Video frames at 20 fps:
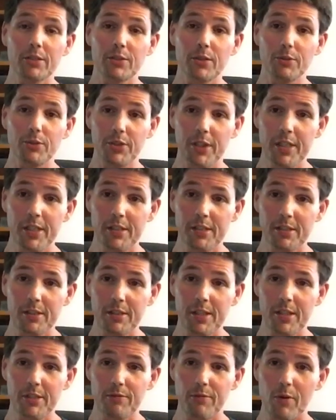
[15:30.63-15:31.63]
so
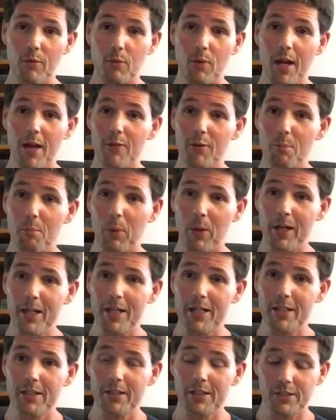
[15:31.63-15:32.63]
she's rather
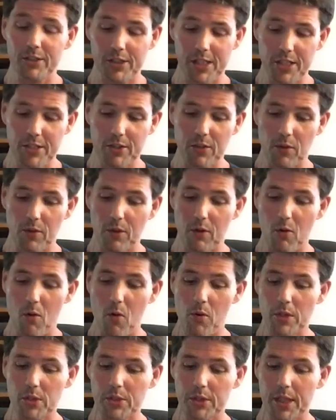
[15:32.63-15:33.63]
pleased, and she's going to go
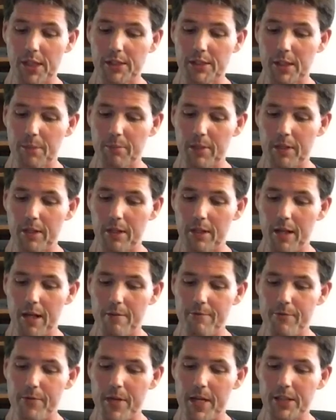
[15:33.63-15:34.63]
on and say something to that
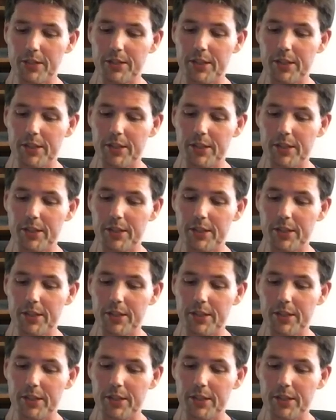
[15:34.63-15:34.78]
effect.